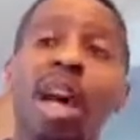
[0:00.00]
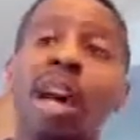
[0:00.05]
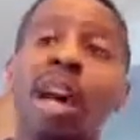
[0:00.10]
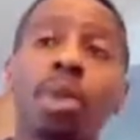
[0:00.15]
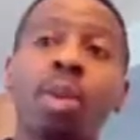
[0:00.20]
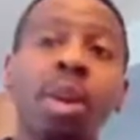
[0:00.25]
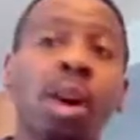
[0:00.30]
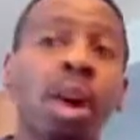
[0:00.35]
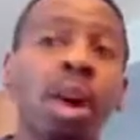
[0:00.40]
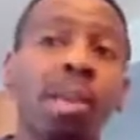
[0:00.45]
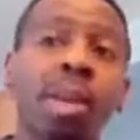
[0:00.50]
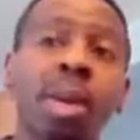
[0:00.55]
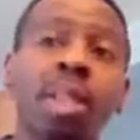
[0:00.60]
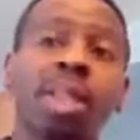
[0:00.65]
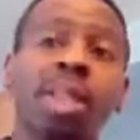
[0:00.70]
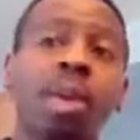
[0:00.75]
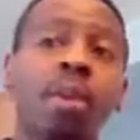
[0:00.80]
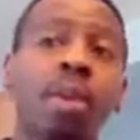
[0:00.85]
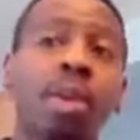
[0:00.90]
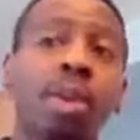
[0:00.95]
I don't want to harm
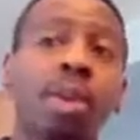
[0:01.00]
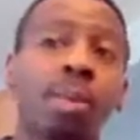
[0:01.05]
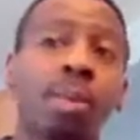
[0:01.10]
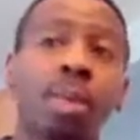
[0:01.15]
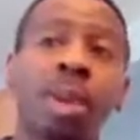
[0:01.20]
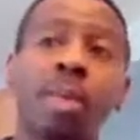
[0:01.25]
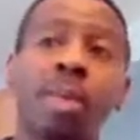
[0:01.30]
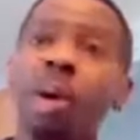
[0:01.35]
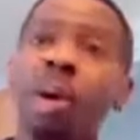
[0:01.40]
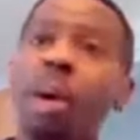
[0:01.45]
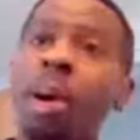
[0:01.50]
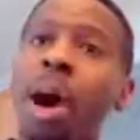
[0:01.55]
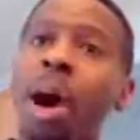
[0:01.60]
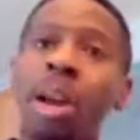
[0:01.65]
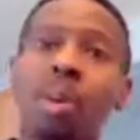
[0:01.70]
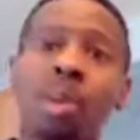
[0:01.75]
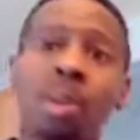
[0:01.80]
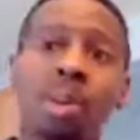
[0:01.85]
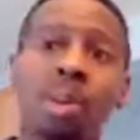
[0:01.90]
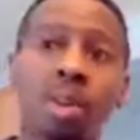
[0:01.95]
myself or other people.
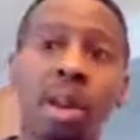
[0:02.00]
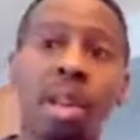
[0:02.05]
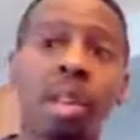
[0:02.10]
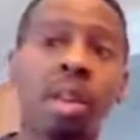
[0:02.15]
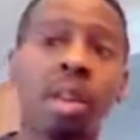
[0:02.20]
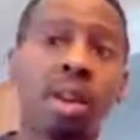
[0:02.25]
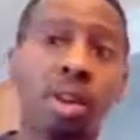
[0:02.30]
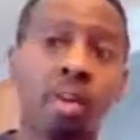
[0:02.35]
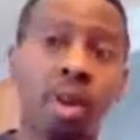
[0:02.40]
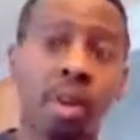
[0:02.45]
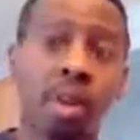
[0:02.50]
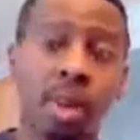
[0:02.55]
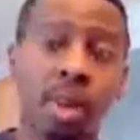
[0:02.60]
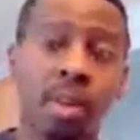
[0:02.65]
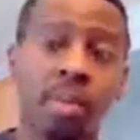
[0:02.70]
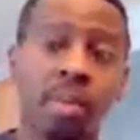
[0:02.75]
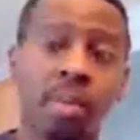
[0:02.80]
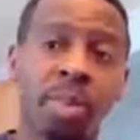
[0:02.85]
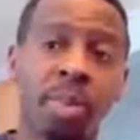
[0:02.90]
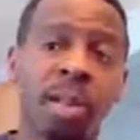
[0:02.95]
I don't want to break the
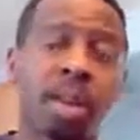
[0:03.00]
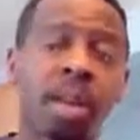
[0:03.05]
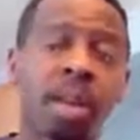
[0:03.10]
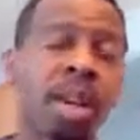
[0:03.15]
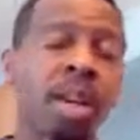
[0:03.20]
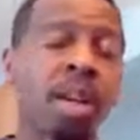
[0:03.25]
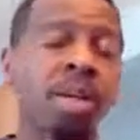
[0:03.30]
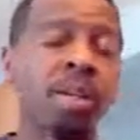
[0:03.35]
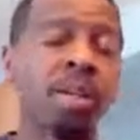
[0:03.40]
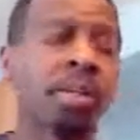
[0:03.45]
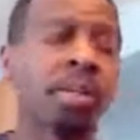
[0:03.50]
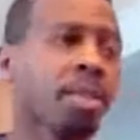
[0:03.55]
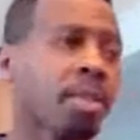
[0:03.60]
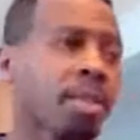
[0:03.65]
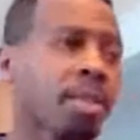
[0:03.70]
equipment. All right.